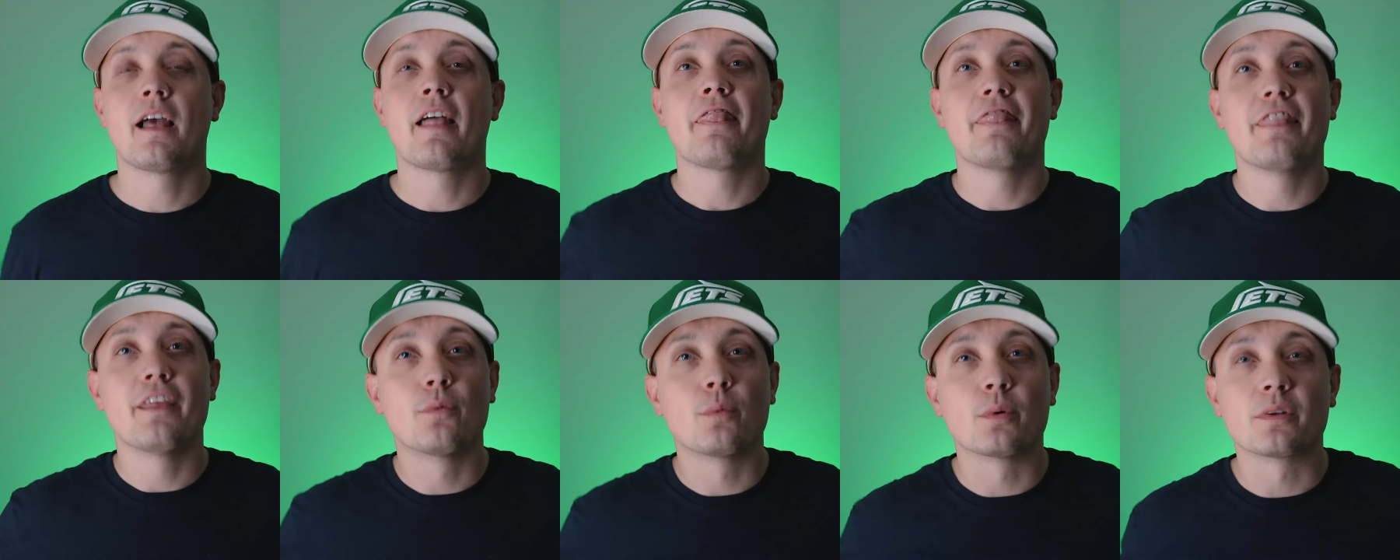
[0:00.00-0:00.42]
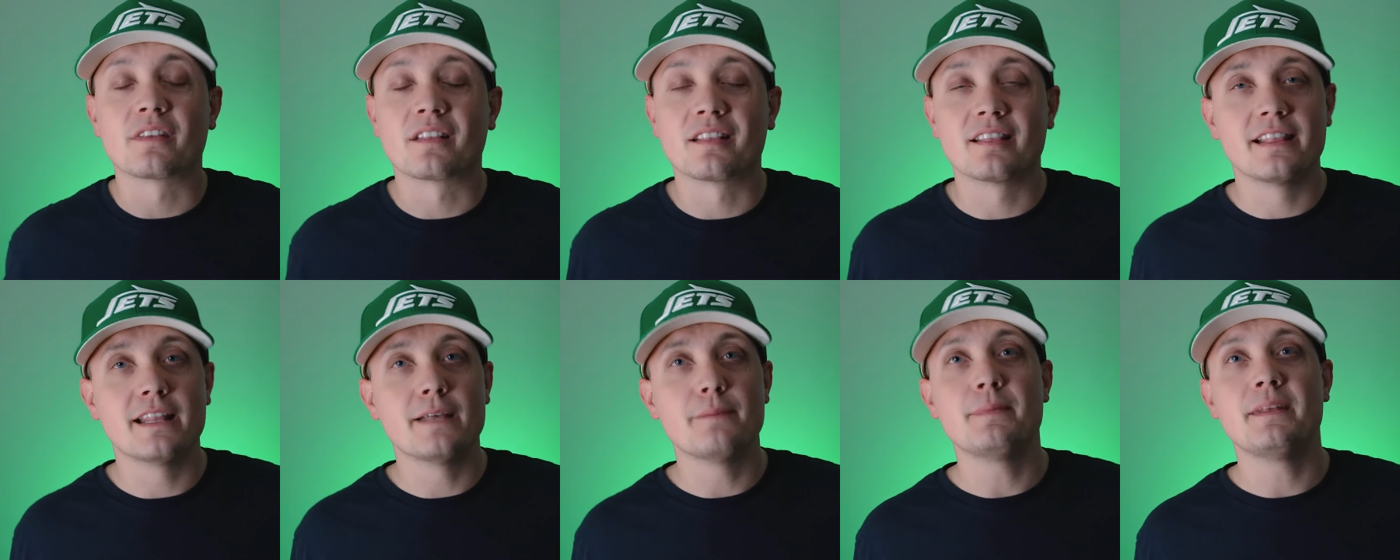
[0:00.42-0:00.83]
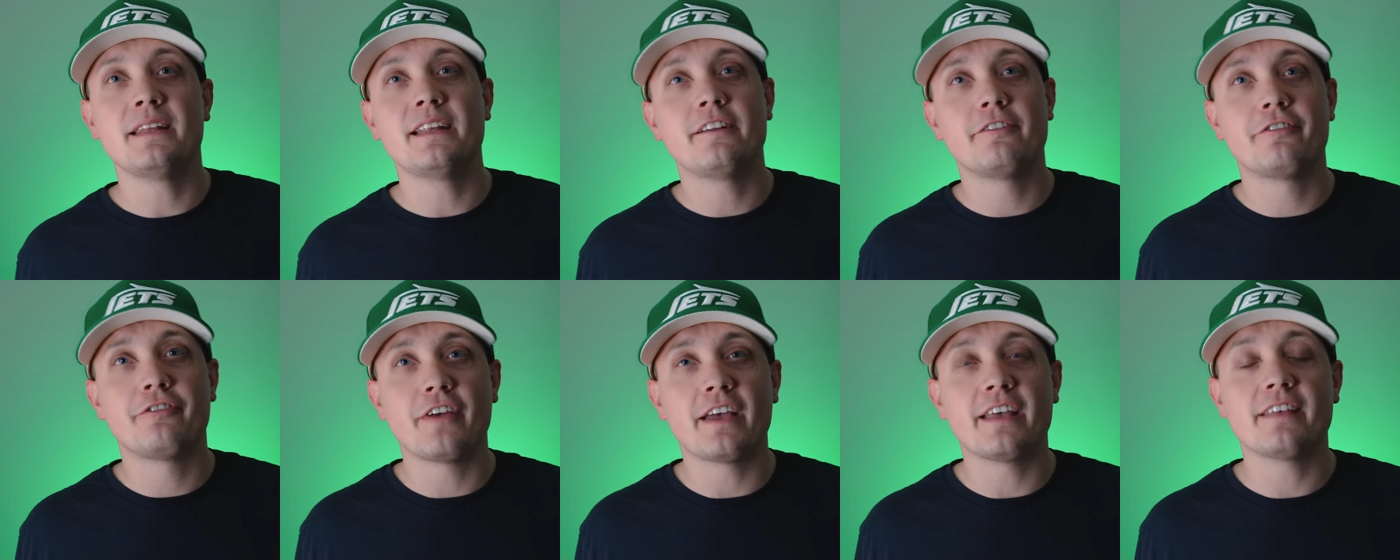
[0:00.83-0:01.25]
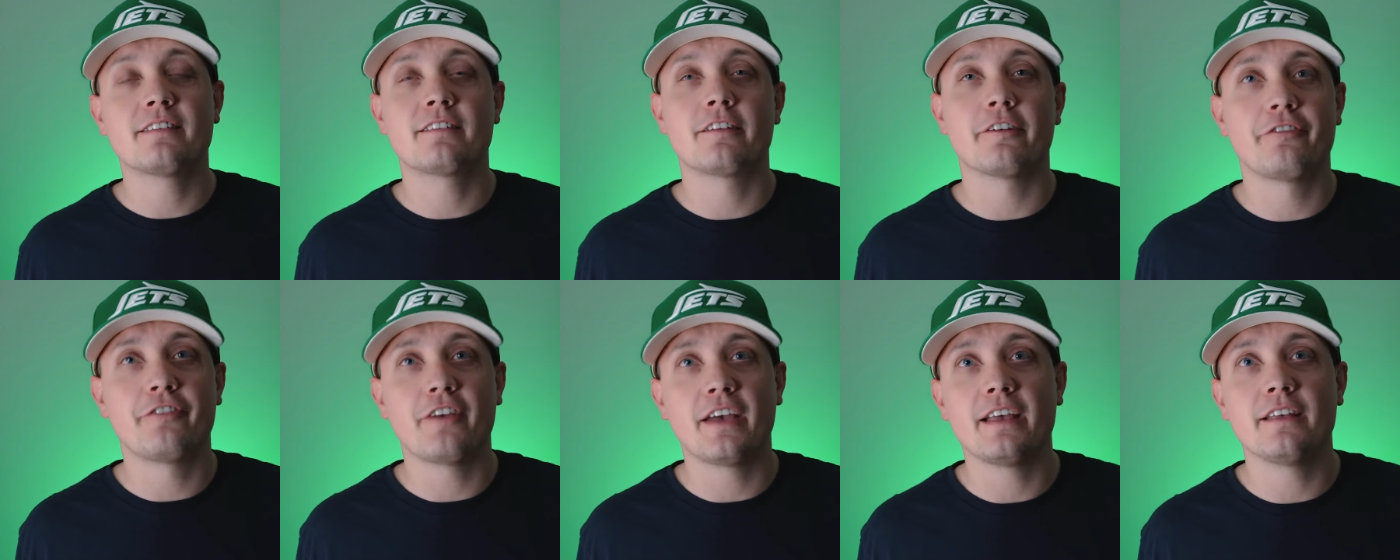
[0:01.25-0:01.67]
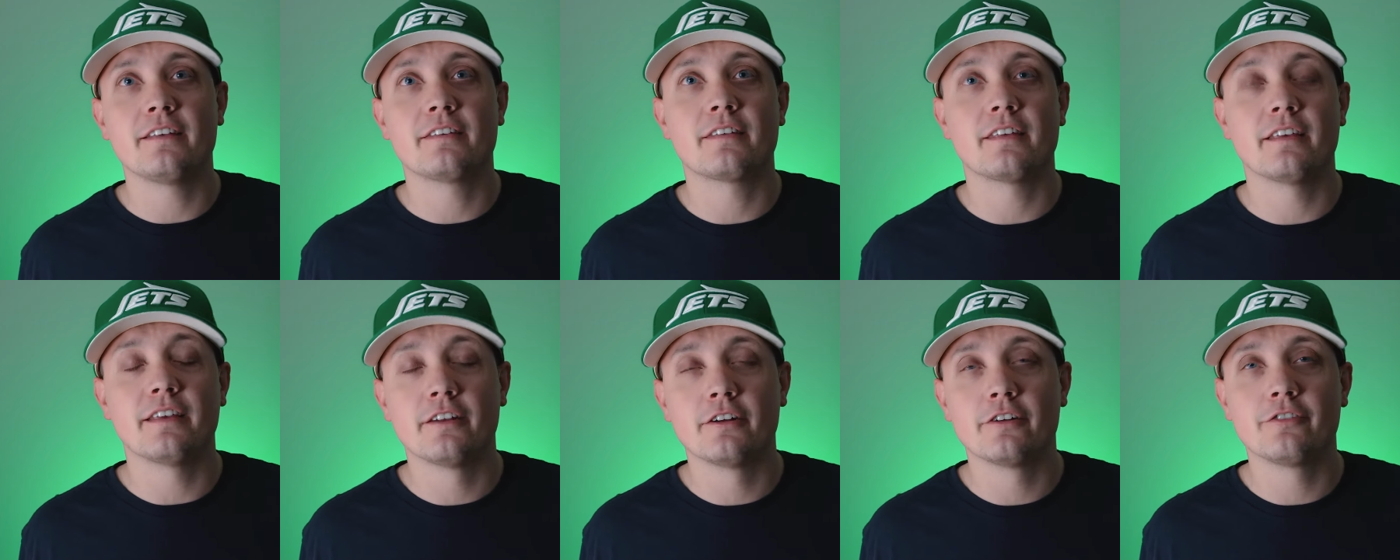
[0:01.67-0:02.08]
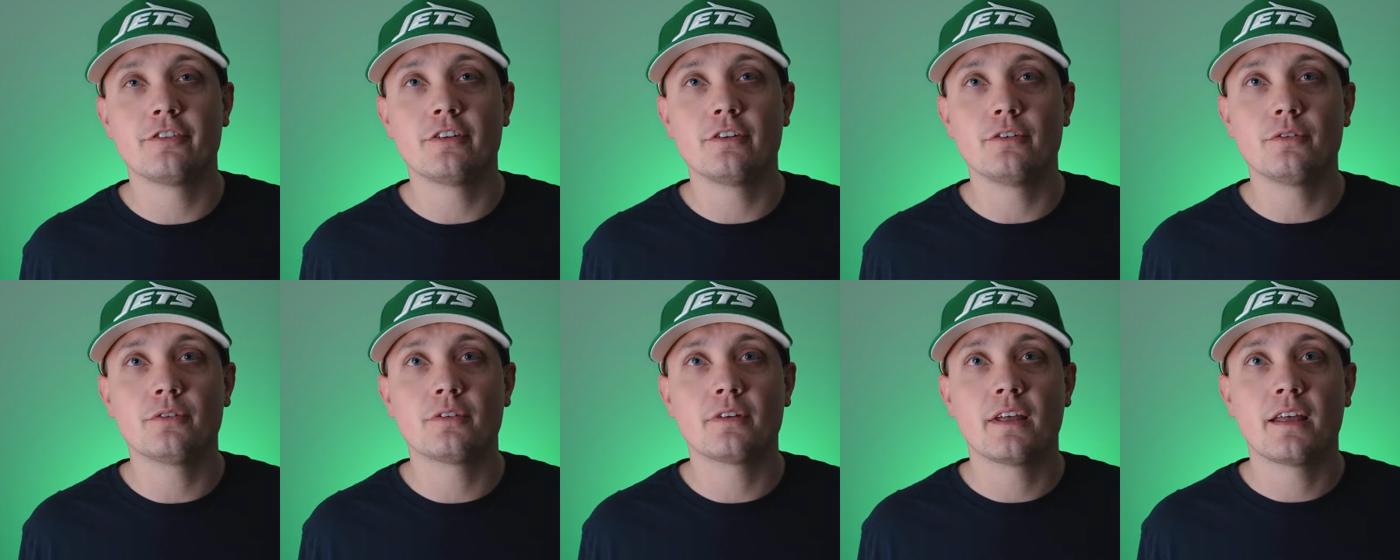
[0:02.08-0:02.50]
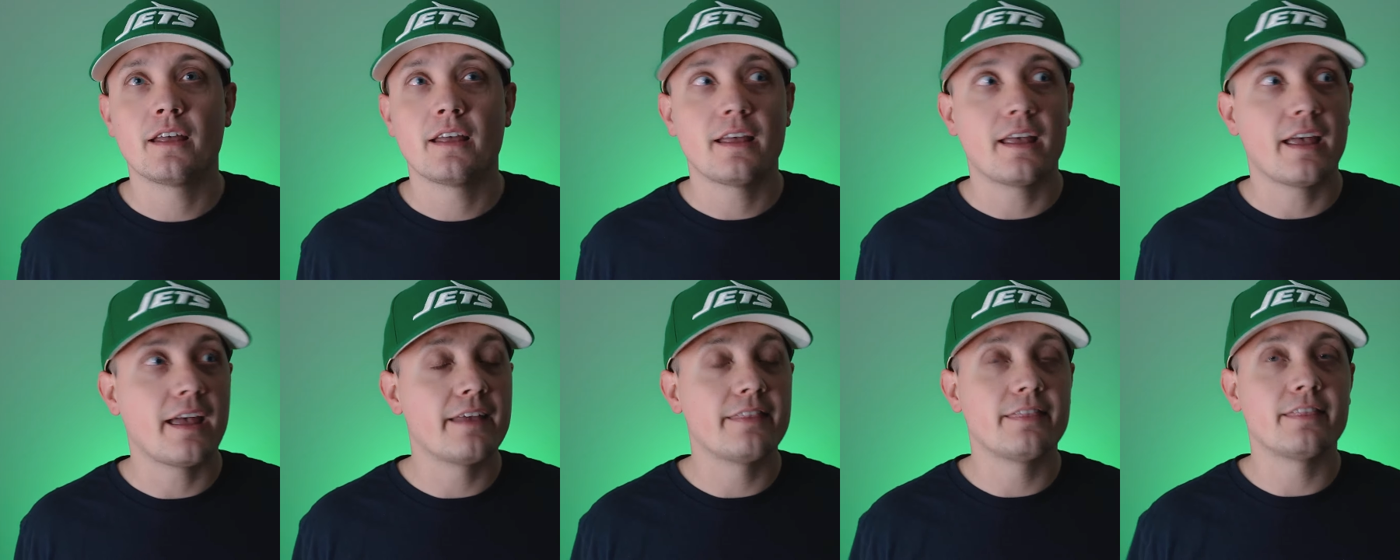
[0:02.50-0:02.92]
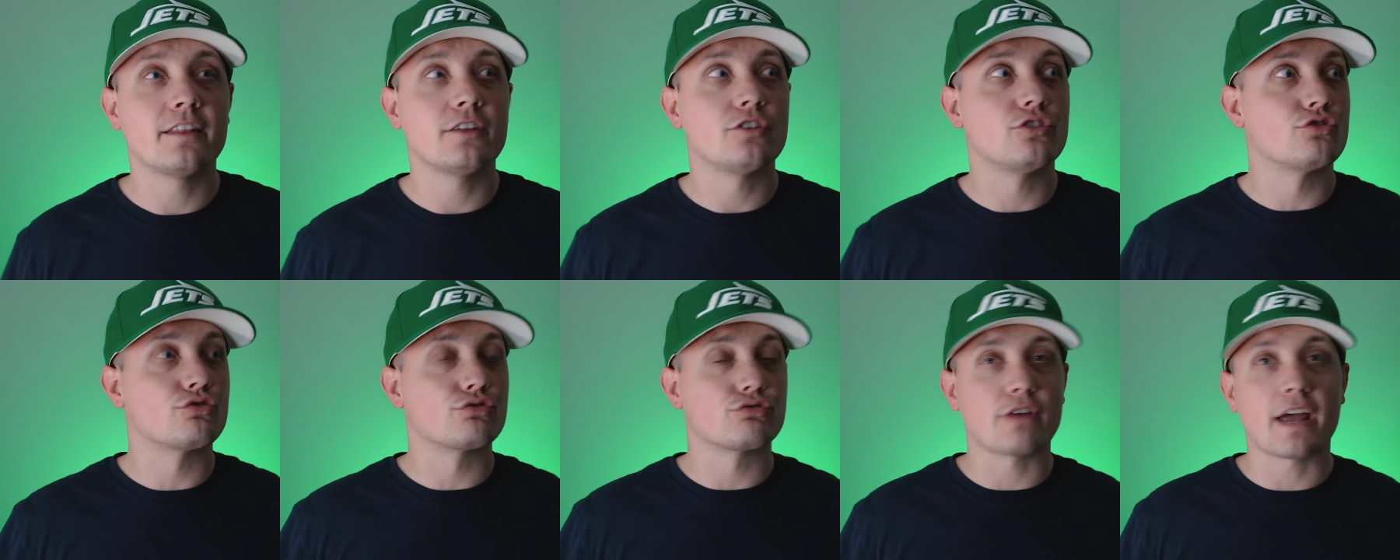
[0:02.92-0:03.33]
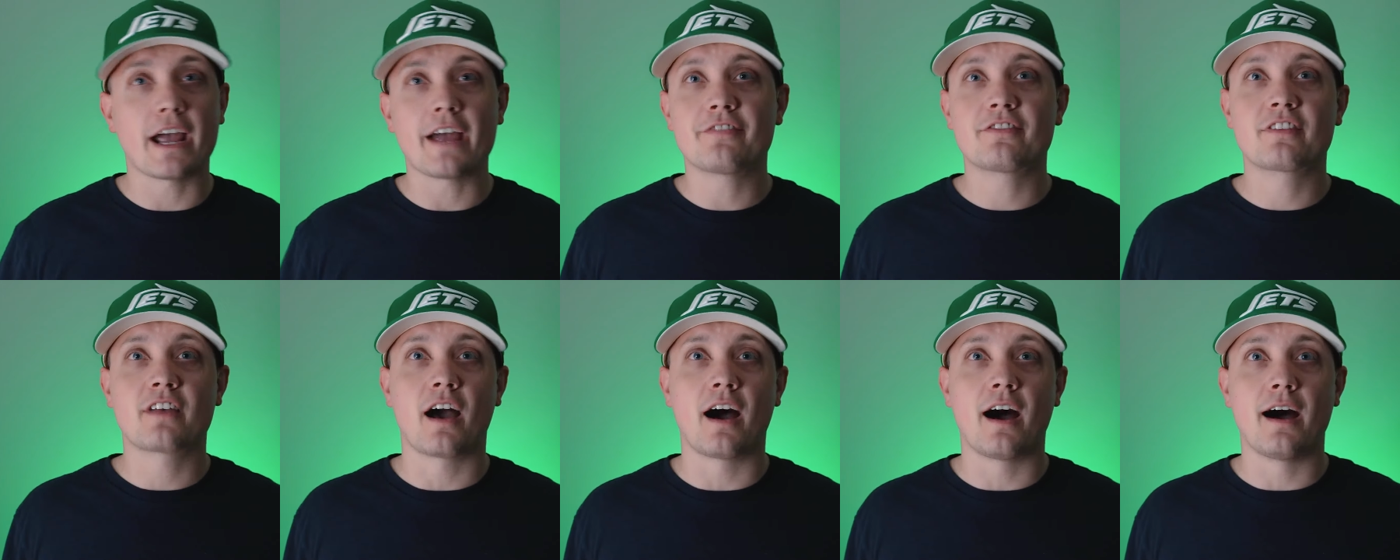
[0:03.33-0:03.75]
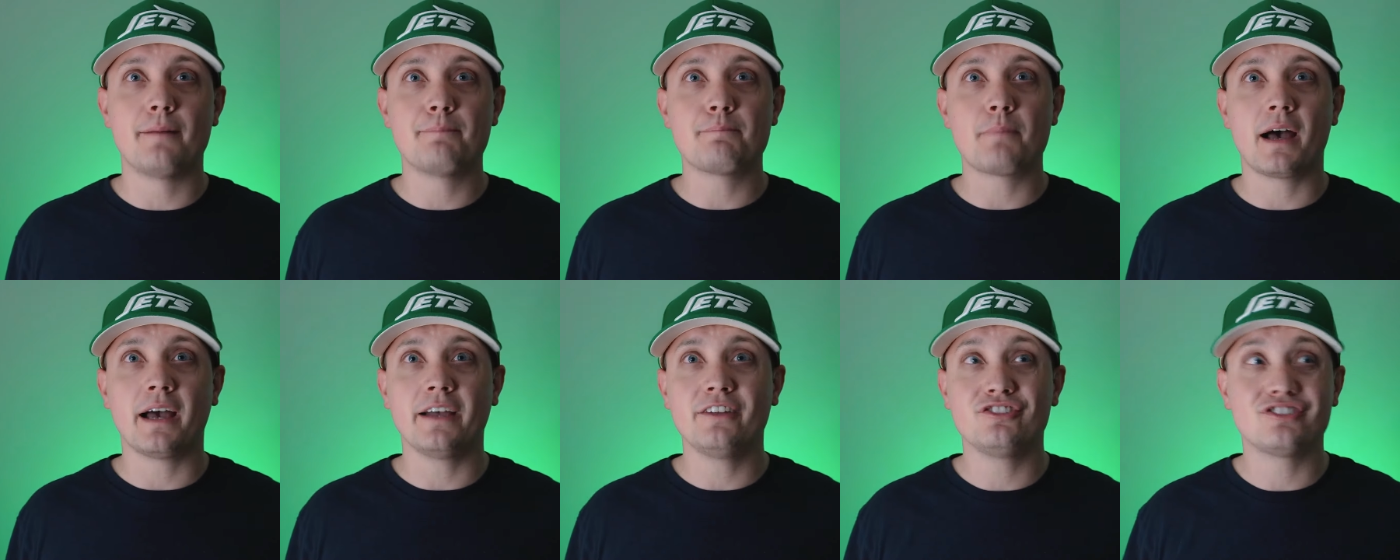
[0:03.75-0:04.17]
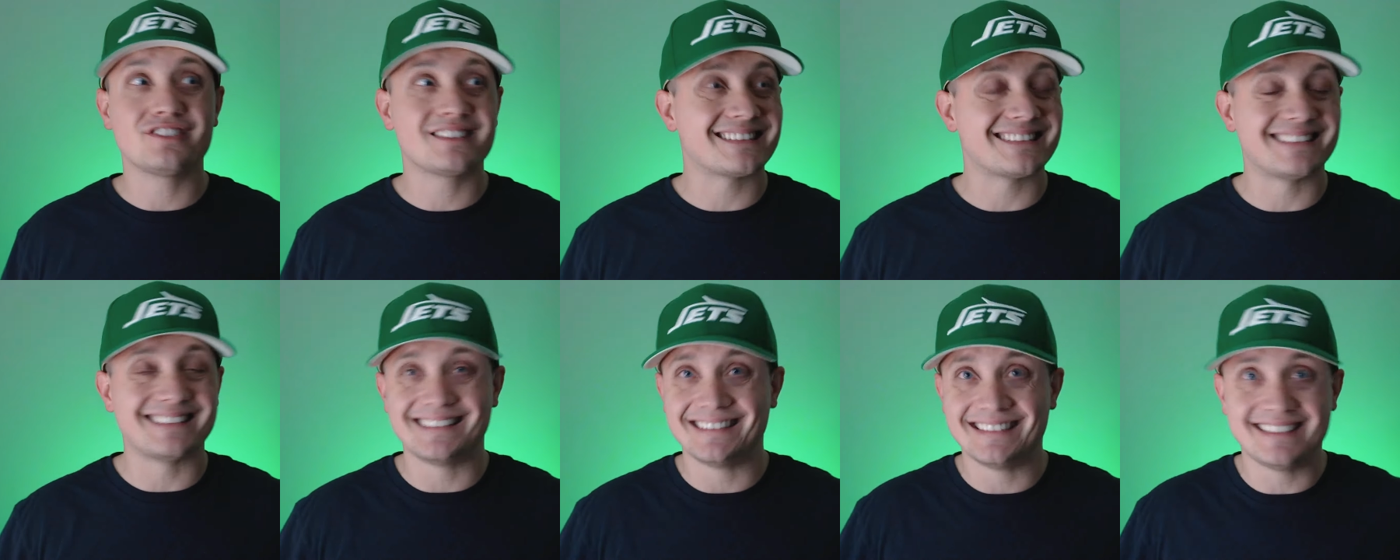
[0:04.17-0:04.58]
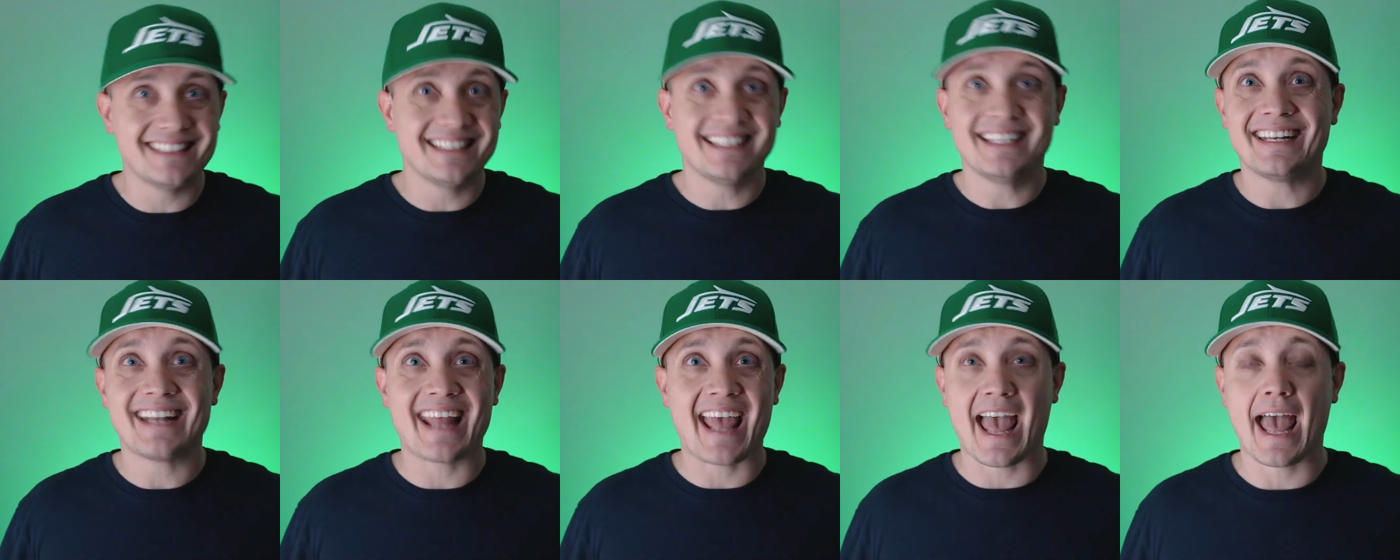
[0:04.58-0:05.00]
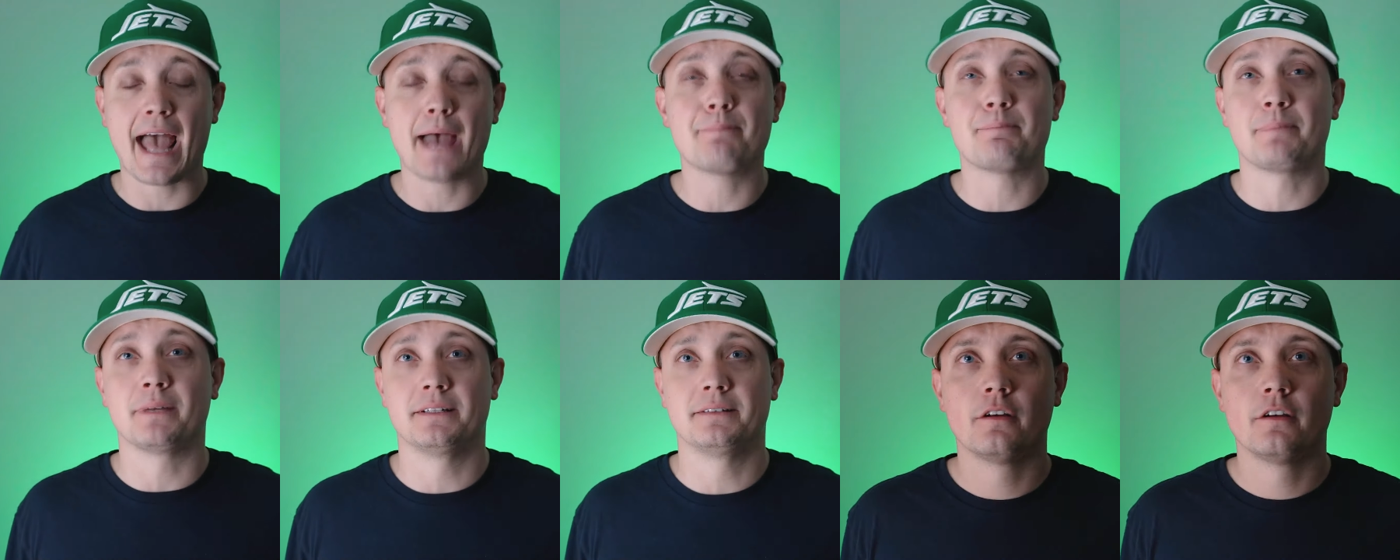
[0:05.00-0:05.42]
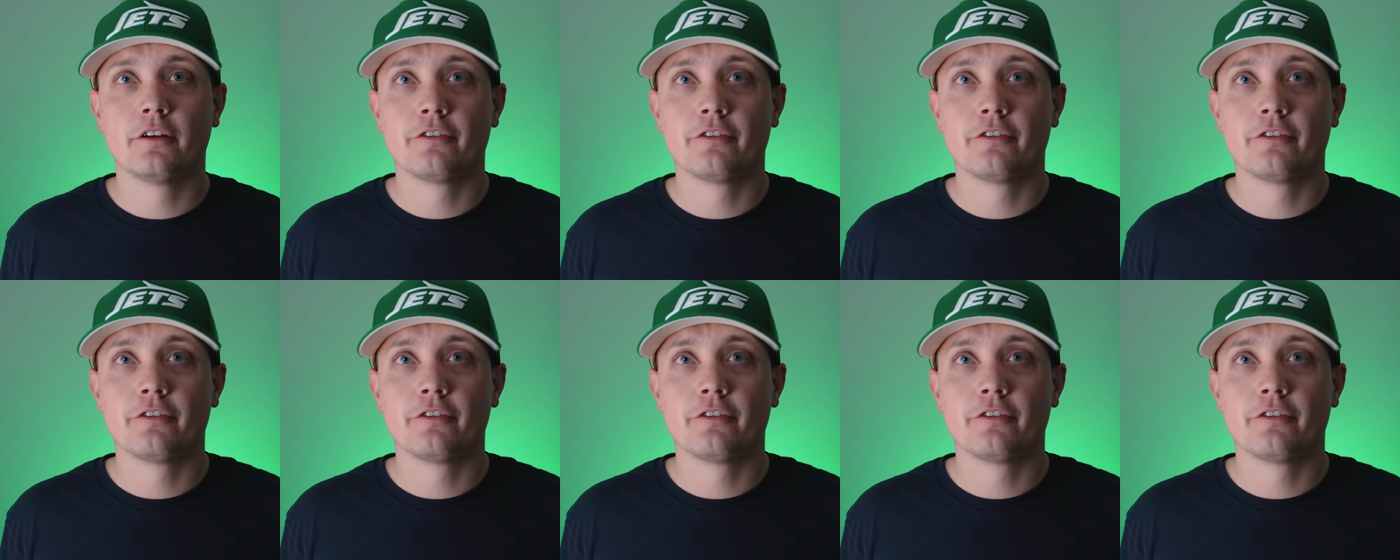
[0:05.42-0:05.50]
There was limited face to face interviews, and the draft combine just didn't happen.